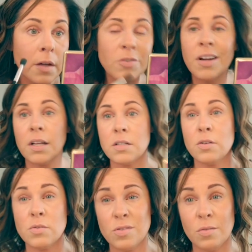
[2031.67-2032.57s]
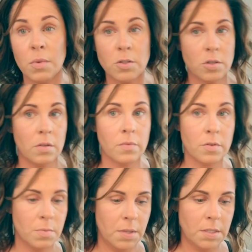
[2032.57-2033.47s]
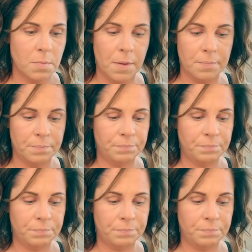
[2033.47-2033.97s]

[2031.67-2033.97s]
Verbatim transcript: Try not to use too much in the first place, but...